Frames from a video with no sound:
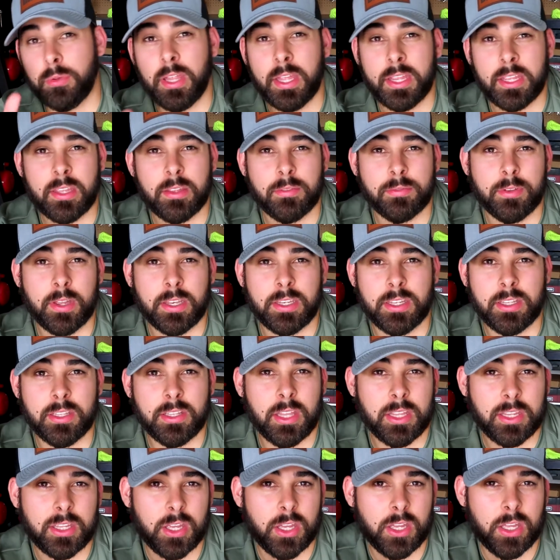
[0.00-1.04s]
like if I did
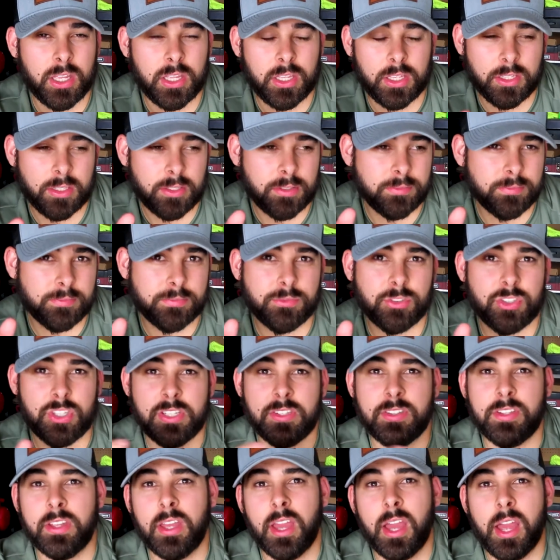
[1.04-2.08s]
like a
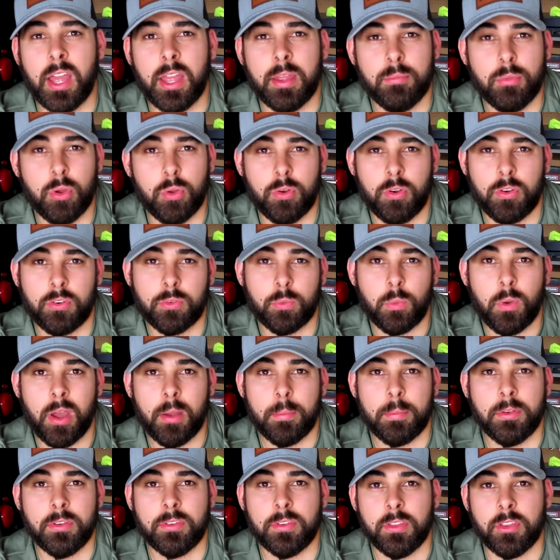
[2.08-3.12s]
GTI motor
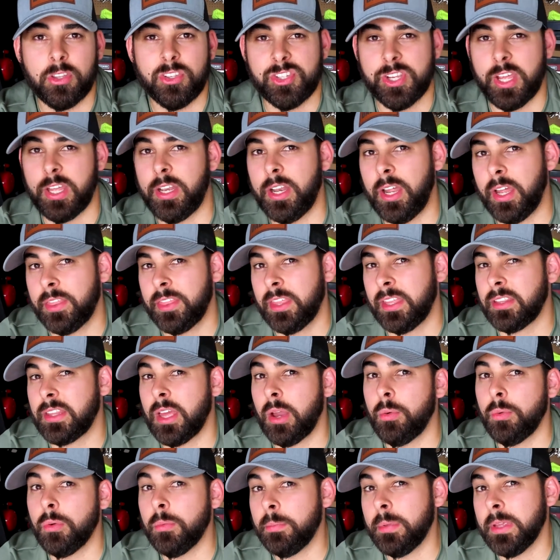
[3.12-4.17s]
swap into the Jetta, I think
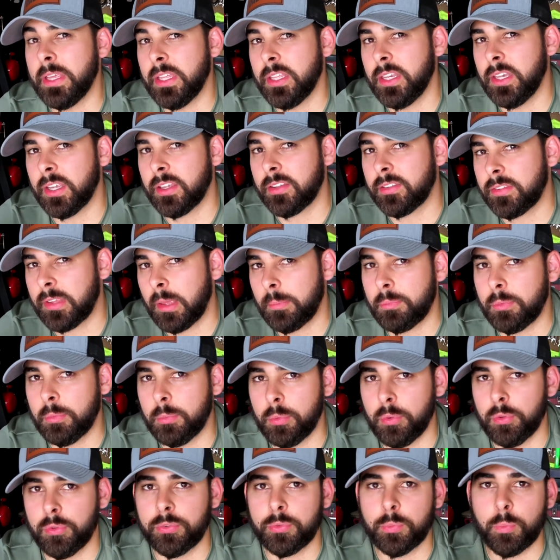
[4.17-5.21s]
that would be an
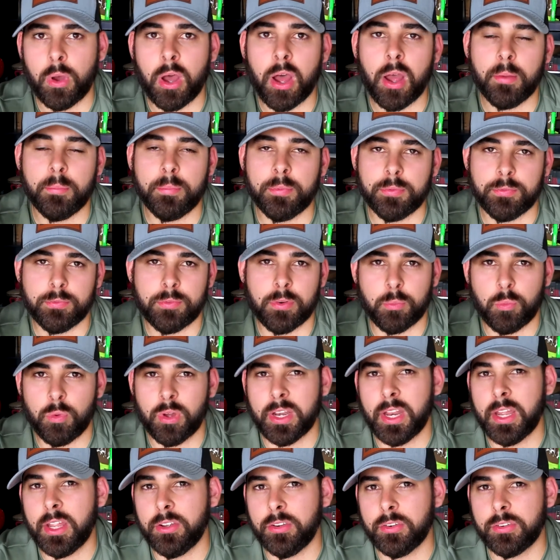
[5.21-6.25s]
acceptable swap from
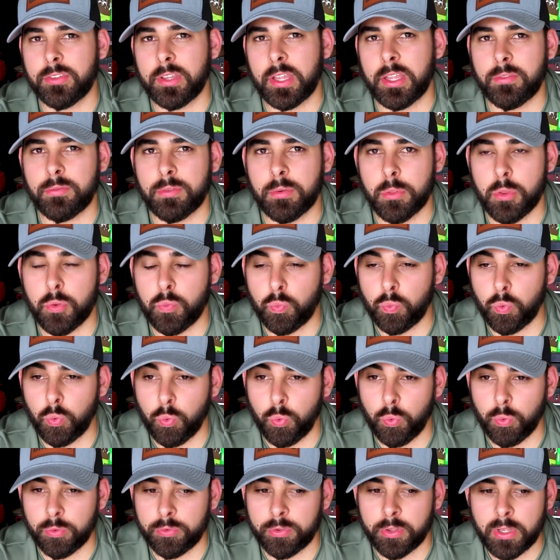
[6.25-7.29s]
what I understand from the
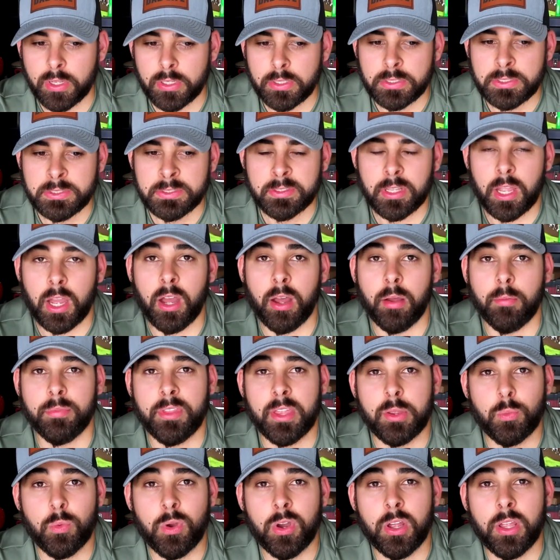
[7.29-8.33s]
rules.
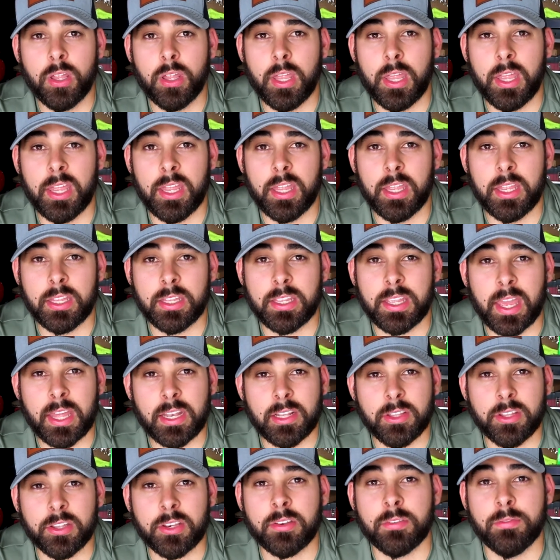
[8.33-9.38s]
They want a
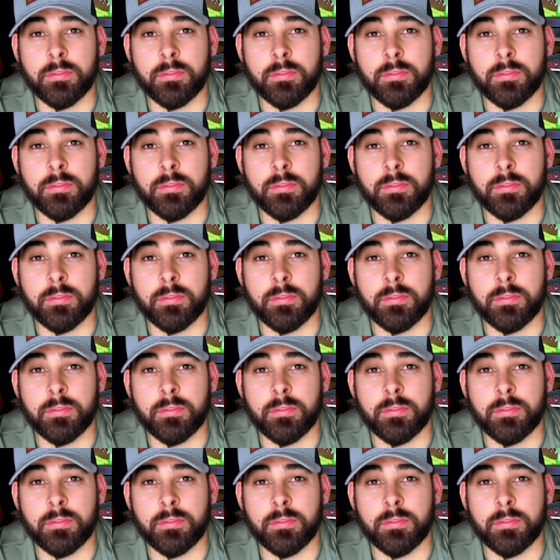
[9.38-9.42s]
catalytic